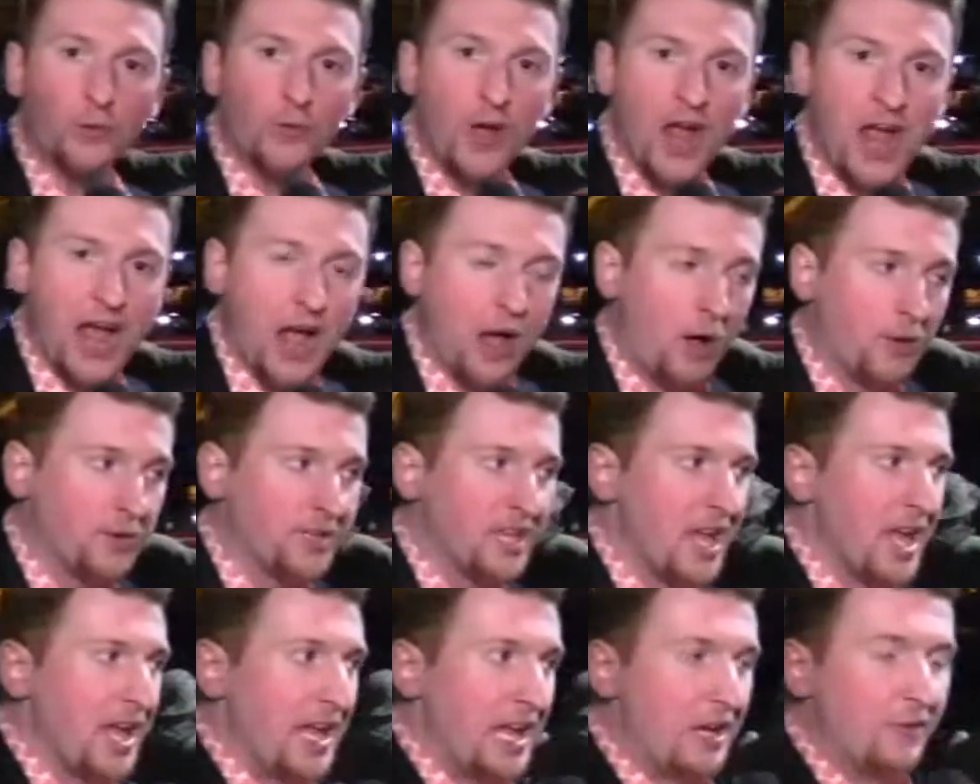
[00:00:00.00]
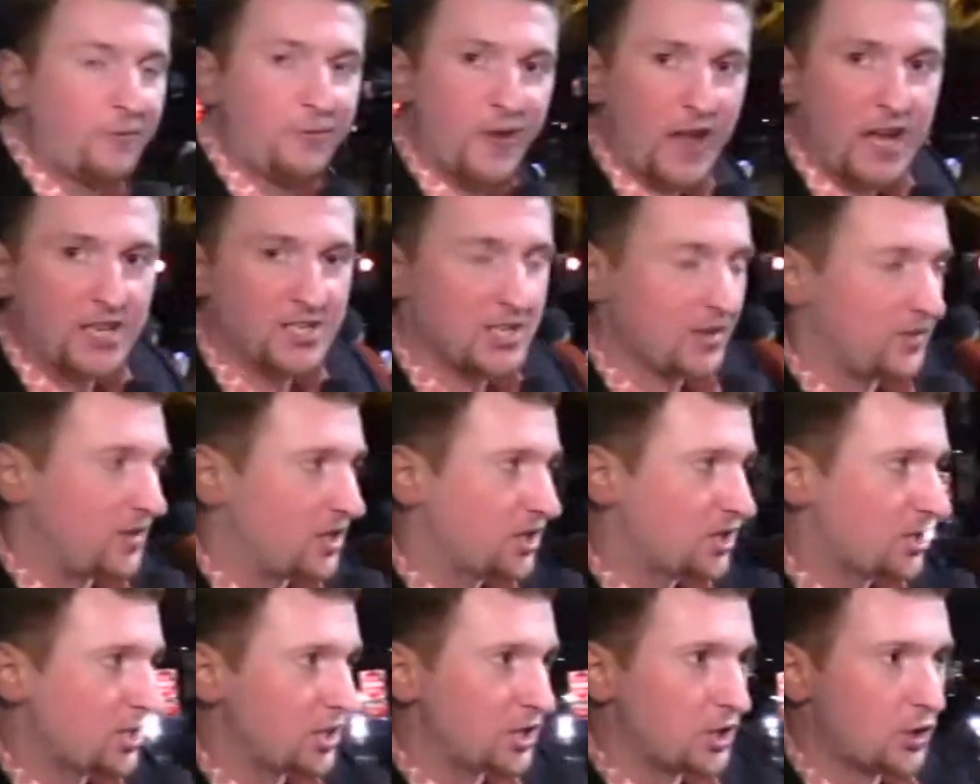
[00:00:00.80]
around in face of
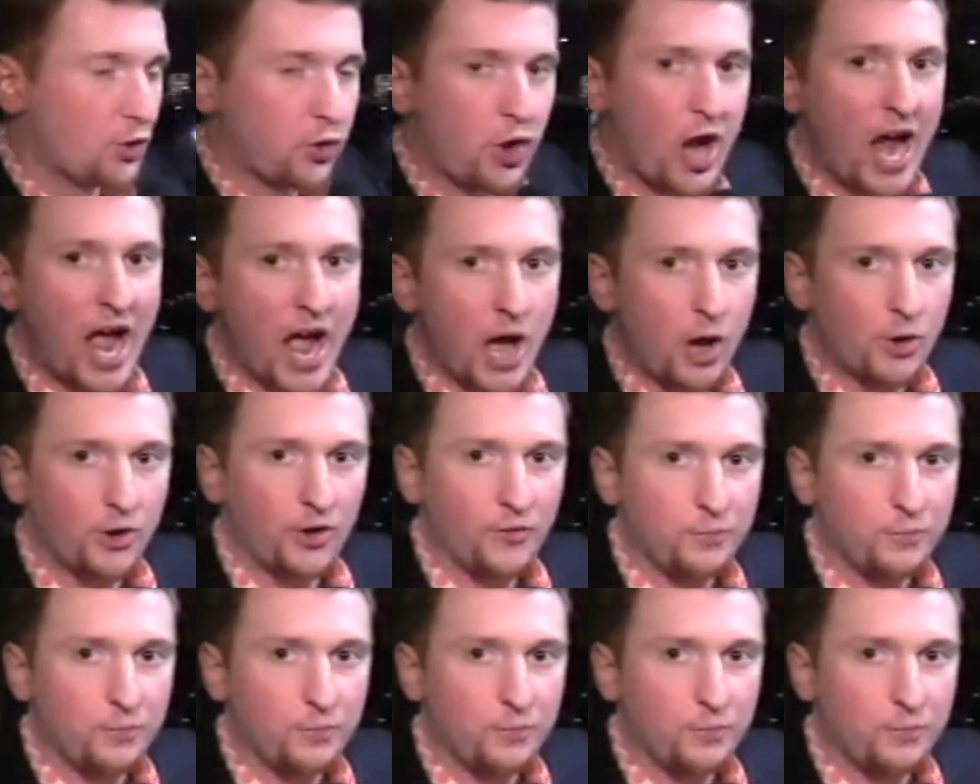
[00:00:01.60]
this, this crowd